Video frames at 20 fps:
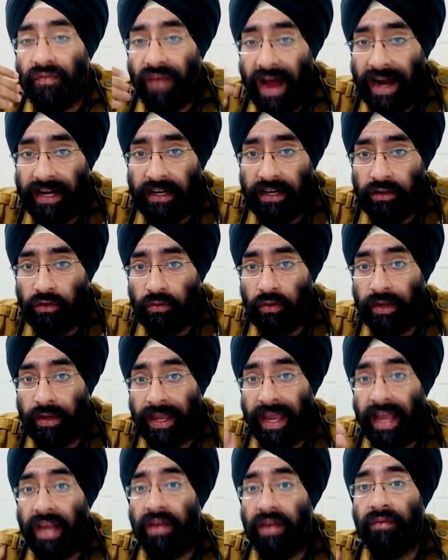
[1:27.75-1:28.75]
fat, you
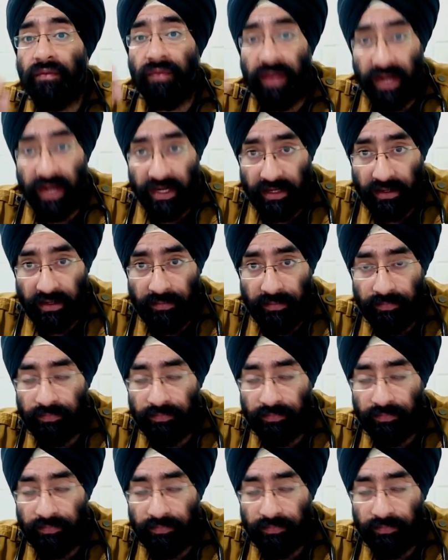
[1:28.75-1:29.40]
gain weight.